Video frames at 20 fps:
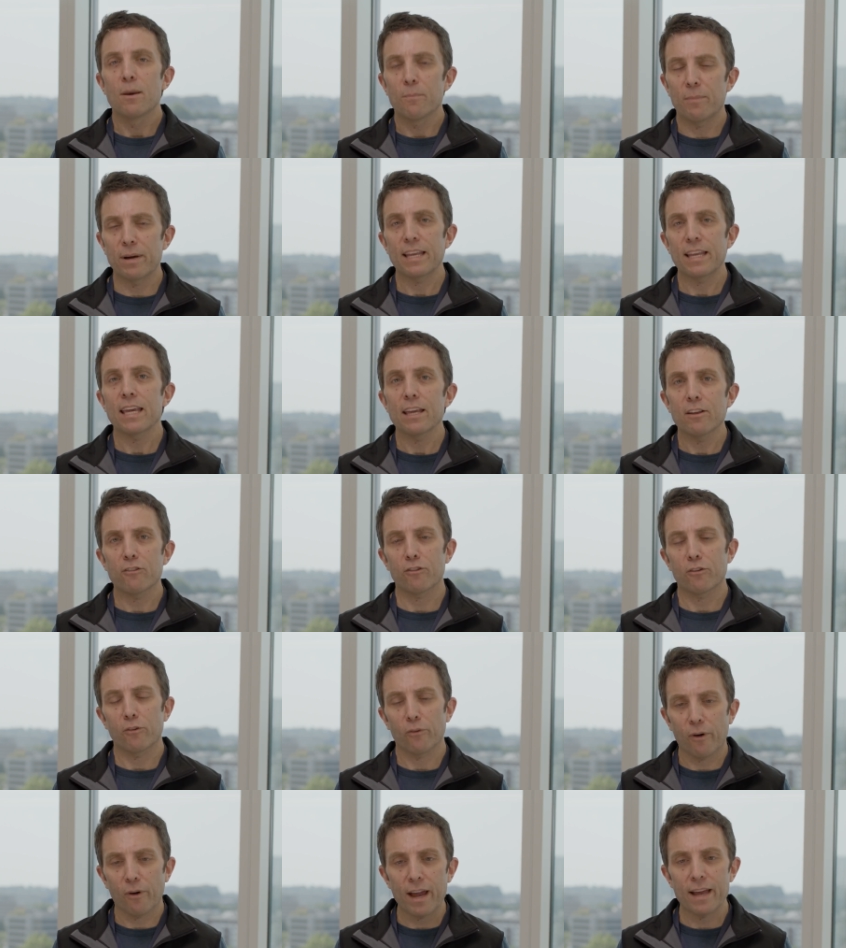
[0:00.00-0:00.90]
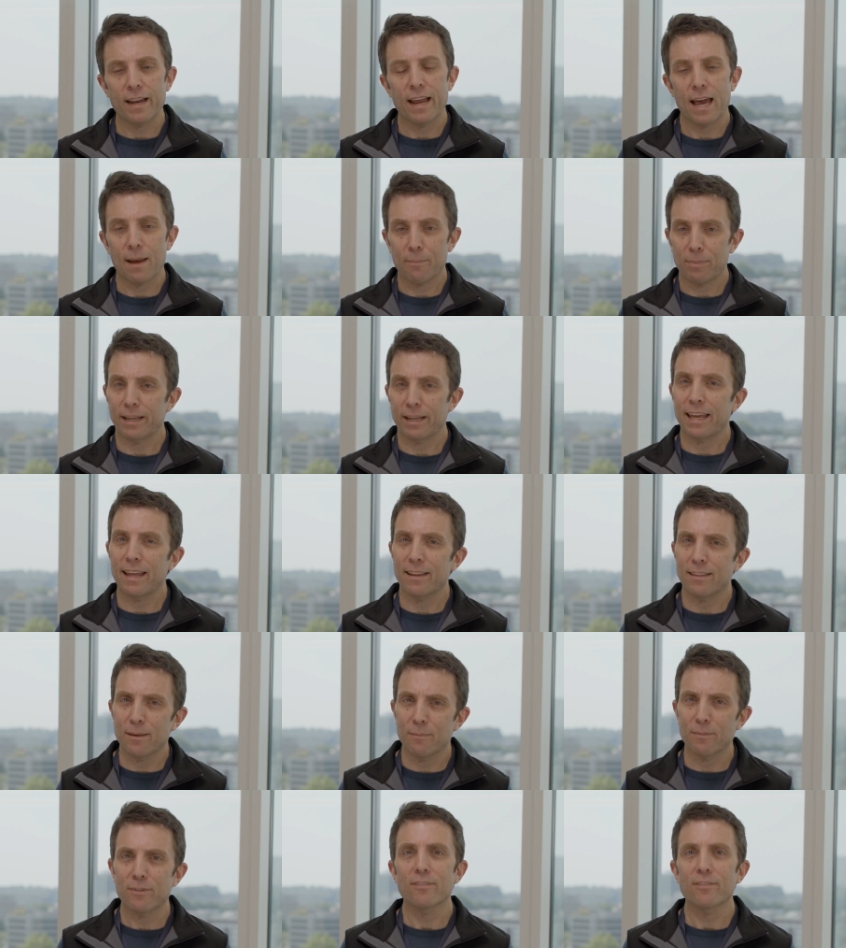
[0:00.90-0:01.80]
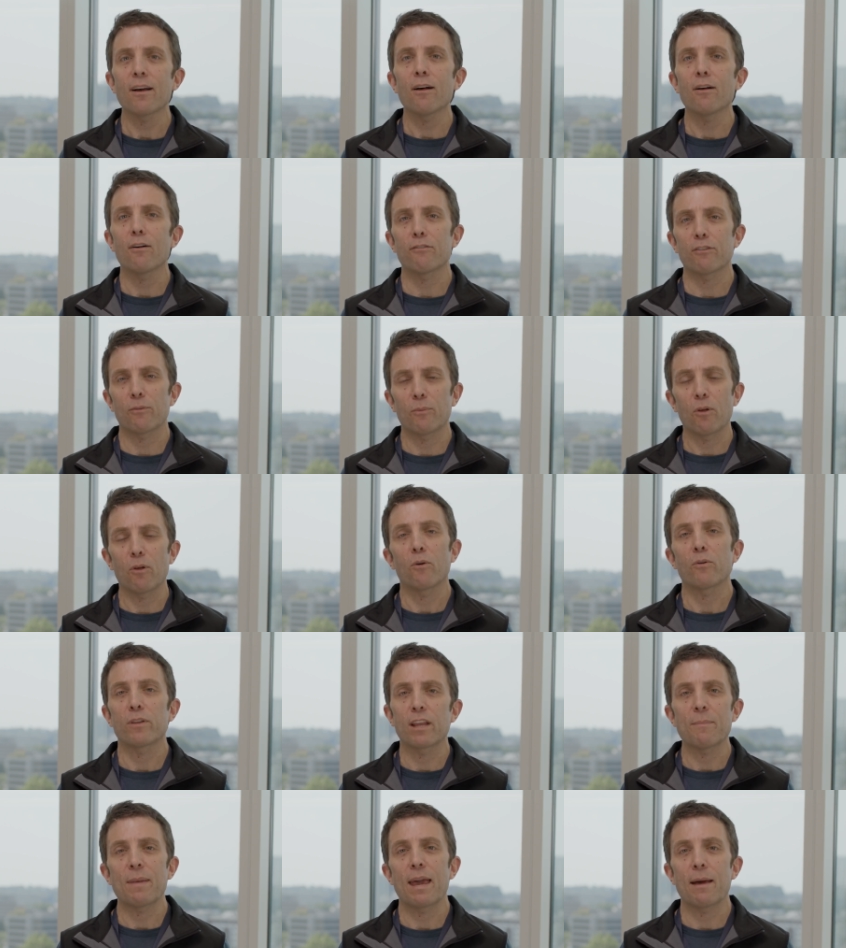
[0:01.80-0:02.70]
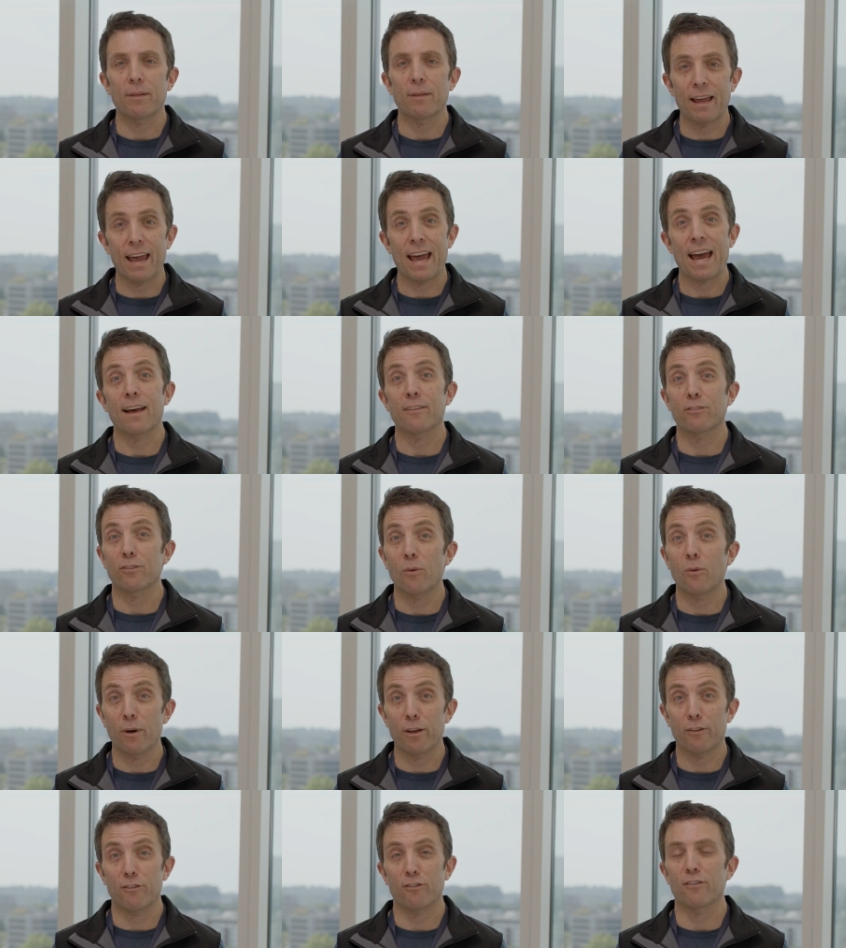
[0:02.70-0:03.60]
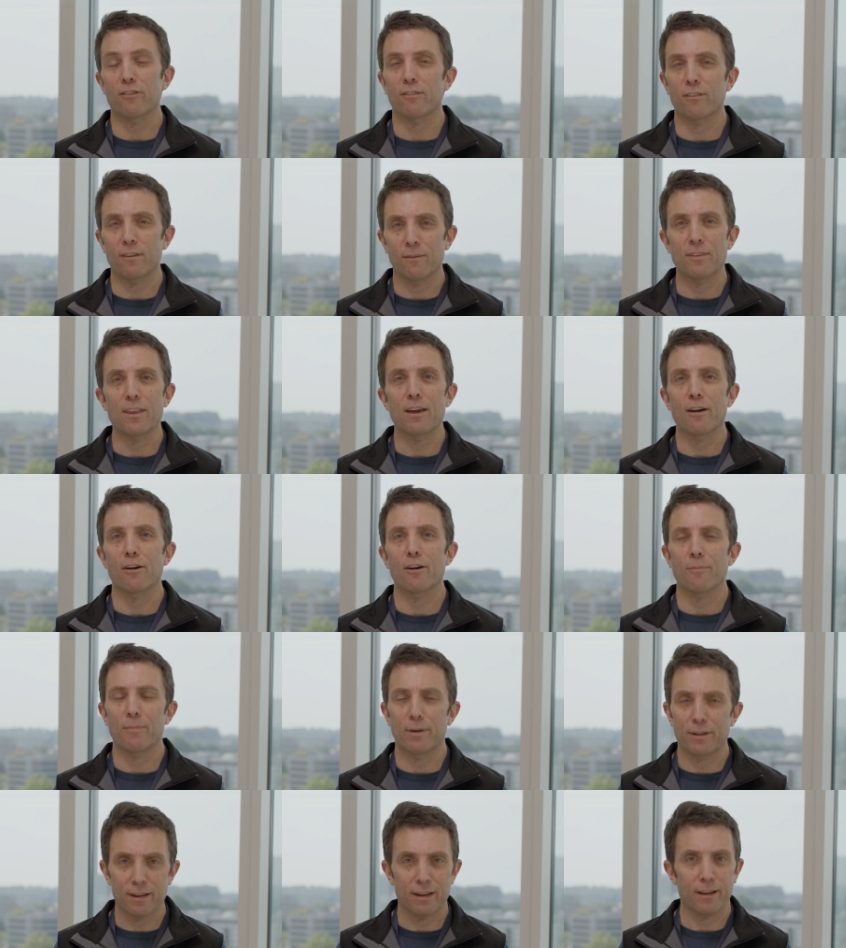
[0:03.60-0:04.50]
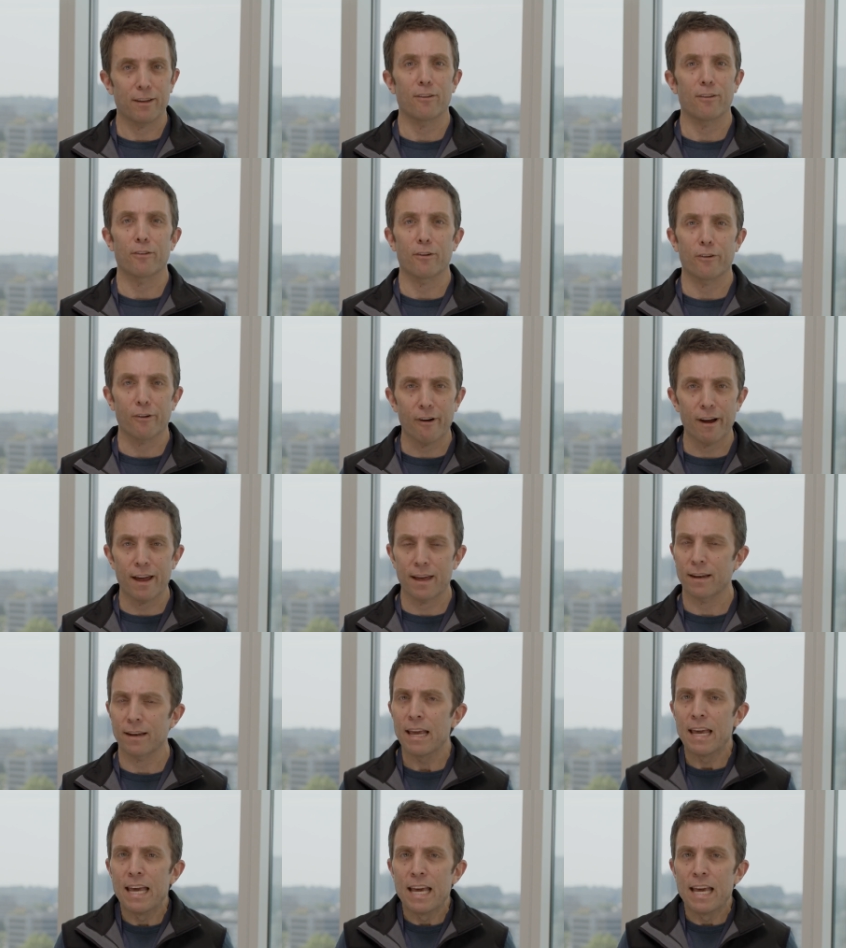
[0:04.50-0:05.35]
but each grant applicant themselves will only be able to ask questions of their particular grant.